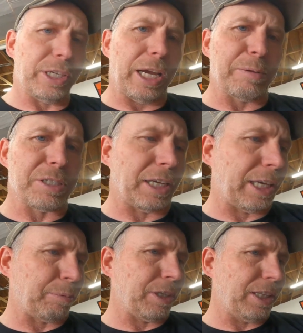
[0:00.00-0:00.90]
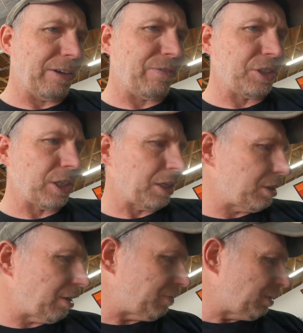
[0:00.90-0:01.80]
3 times because I kept getting that fisheye
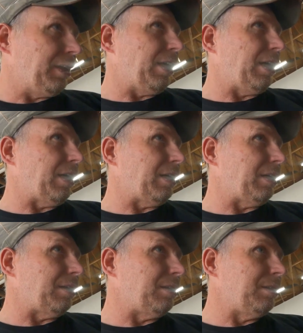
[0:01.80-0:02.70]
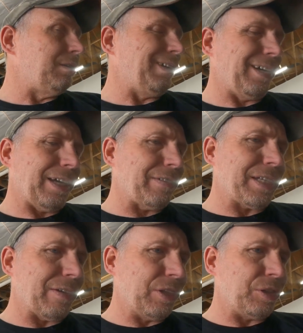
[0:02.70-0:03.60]
stuff. And then, yeah, I
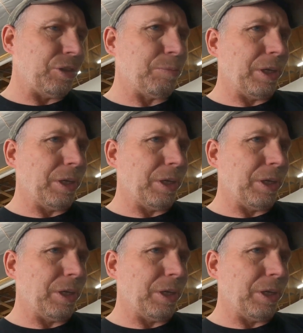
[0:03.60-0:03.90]
was having issues,